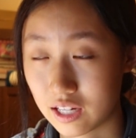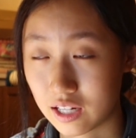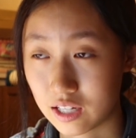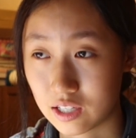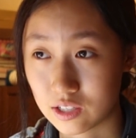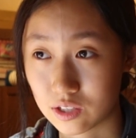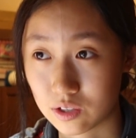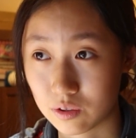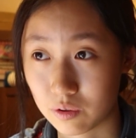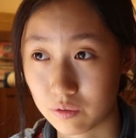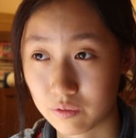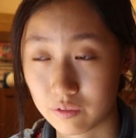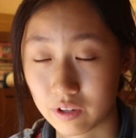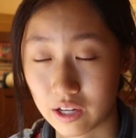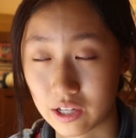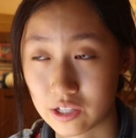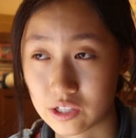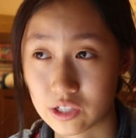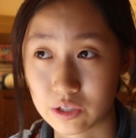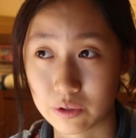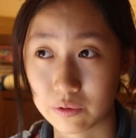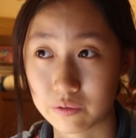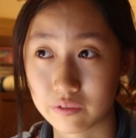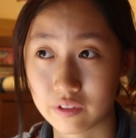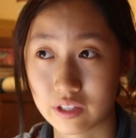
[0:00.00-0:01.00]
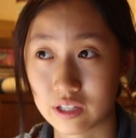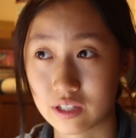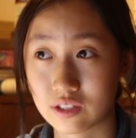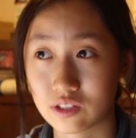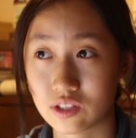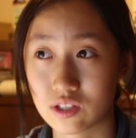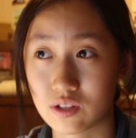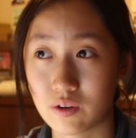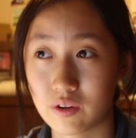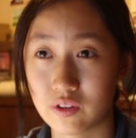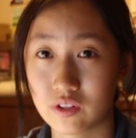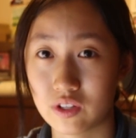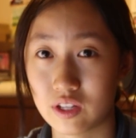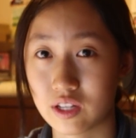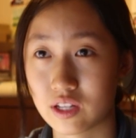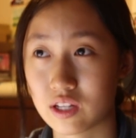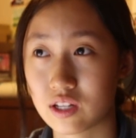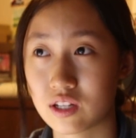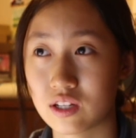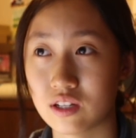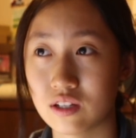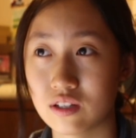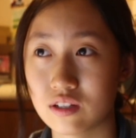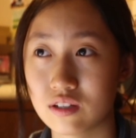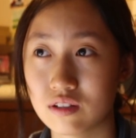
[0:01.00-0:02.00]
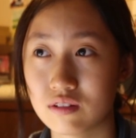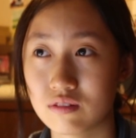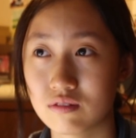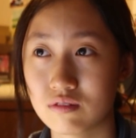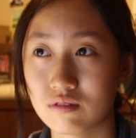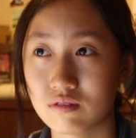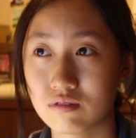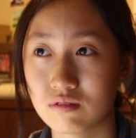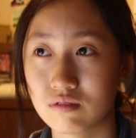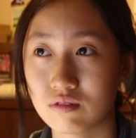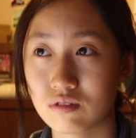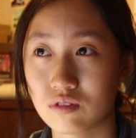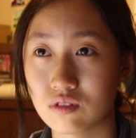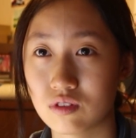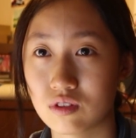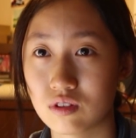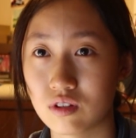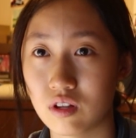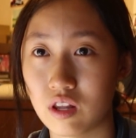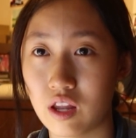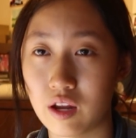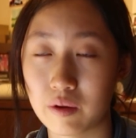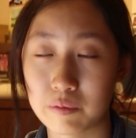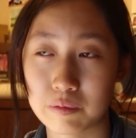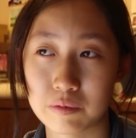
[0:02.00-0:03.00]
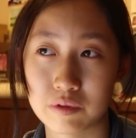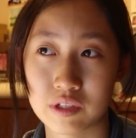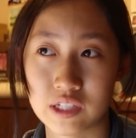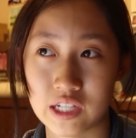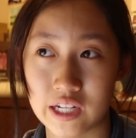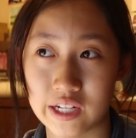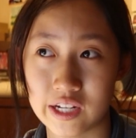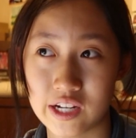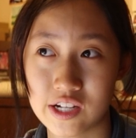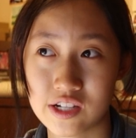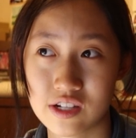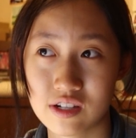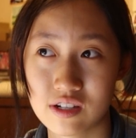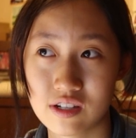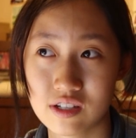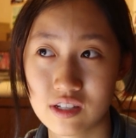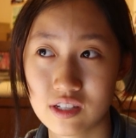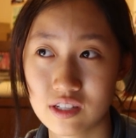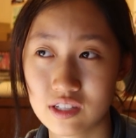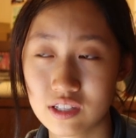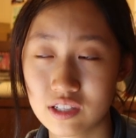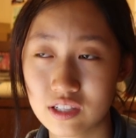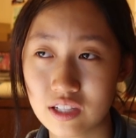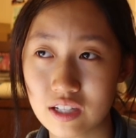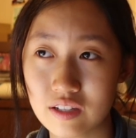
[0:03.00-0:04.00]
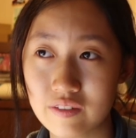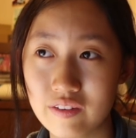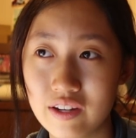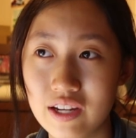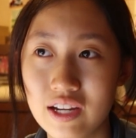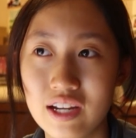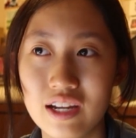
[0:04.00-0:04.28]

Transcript: I don't think so. And like kill a lot of teenagers and stuff.